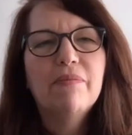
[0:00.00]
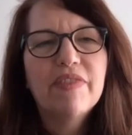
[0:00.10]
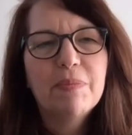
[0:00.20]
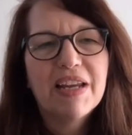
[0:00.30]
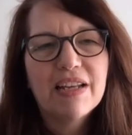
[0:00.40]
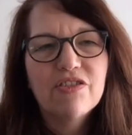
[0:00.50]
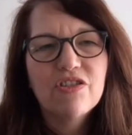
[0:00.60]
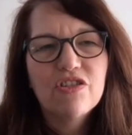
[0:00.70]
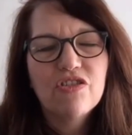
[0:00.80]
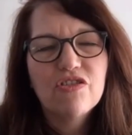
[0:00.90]
the big
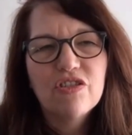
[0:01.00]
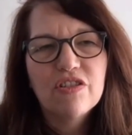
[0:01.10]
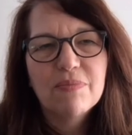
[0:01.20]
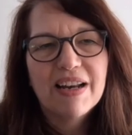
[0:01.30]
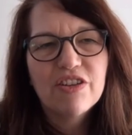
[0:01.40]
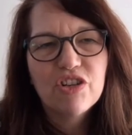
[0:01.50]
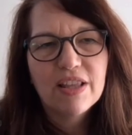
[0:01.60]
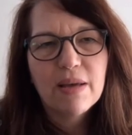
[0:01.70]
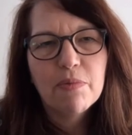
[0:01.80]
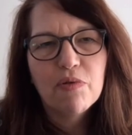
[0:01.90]
institutions managing
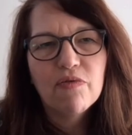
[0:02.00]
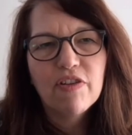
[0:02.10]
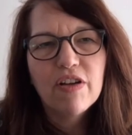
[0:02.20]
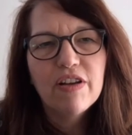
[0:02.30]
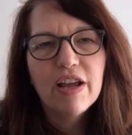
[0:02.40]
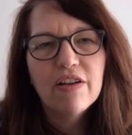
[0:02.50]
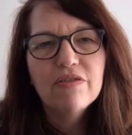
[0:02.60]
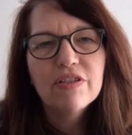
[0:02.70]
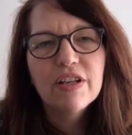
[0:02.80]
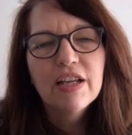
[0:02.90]
their portfolios.